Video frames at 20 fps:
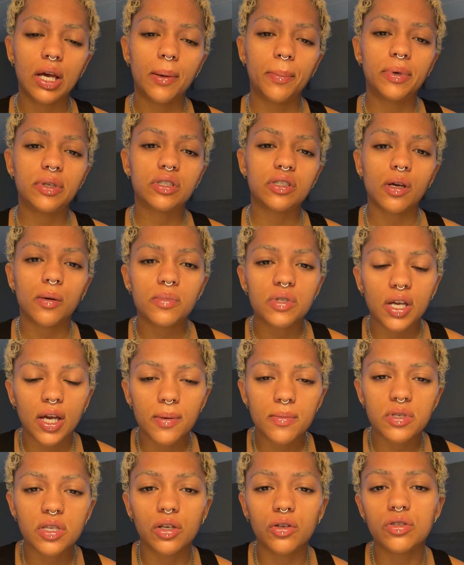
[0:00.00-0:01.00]
but
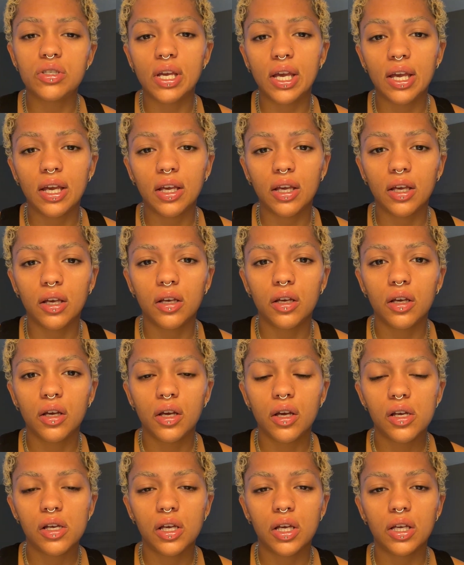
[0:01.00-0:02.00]
sometimes they'll take it
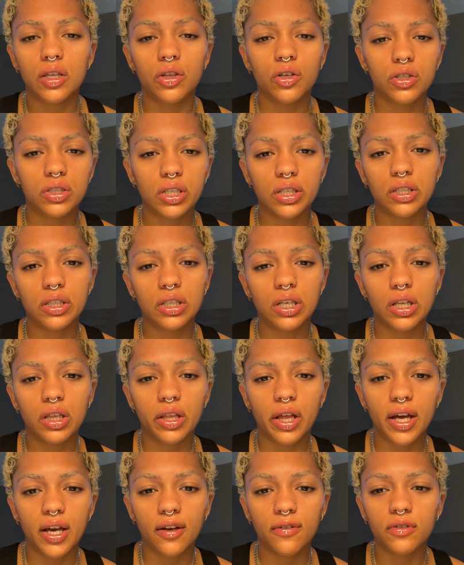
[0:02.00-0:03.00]
in their day-to-day
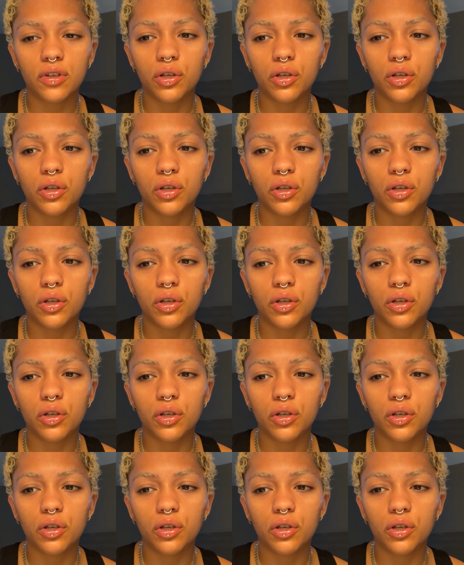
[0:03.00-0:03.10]
life.